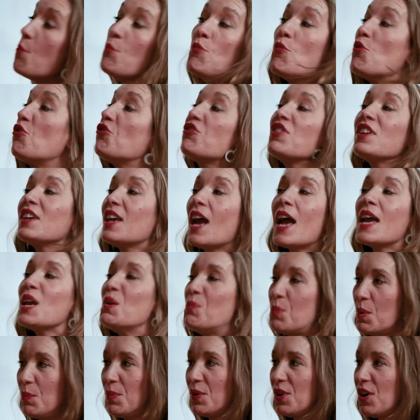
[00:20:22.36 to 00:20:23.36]
more than
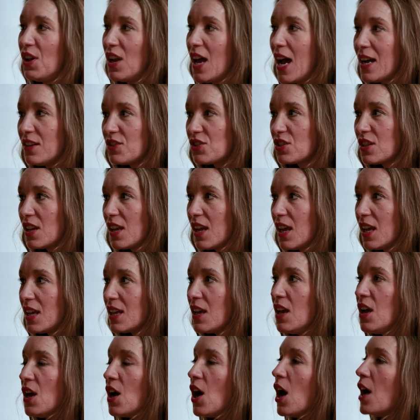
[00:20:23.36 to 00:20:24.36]
capable
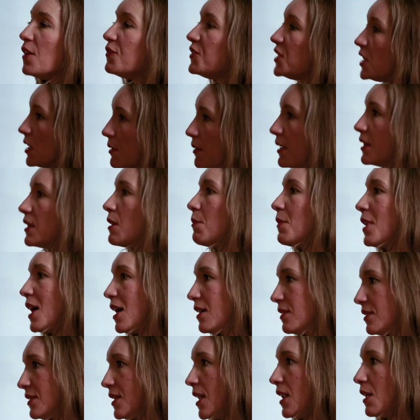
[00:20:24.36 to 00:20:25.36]
actually of doing the
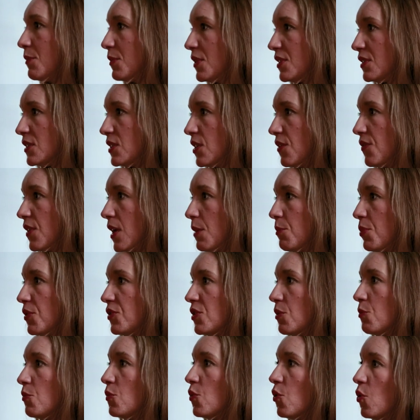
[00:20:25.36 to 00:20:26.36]
maths element of it. But
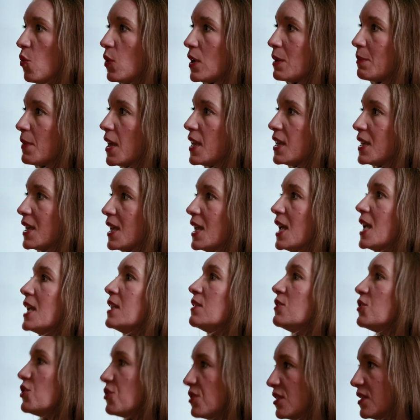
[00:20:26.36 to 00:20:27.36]
the more we make it
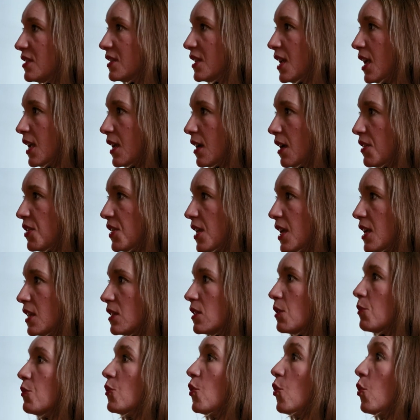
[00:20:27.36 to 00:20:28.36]
interesting, I think,
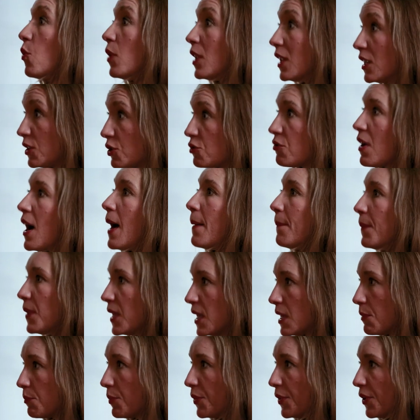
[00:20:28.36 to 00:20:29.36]
the more we'll attract
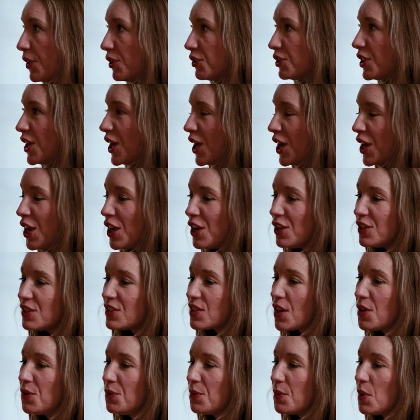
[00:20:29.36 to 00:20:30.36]
people.
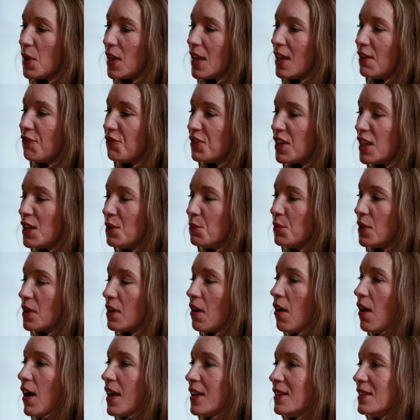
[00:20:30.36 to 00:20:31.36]
So if you were
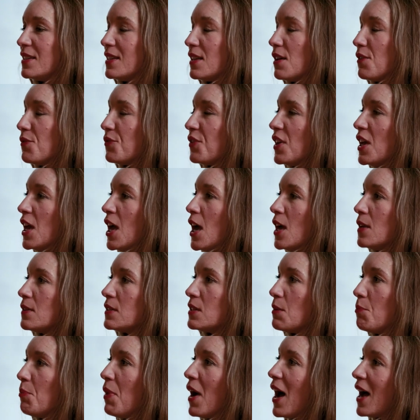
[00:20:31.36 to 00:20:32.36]
kind of
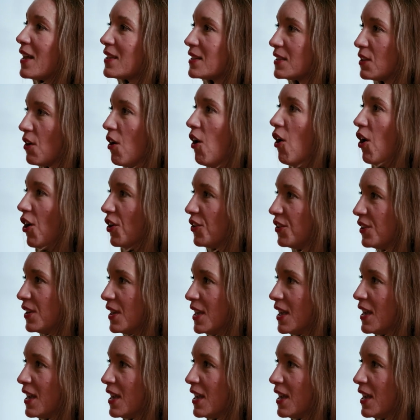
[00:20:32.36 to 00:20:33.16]
to pass on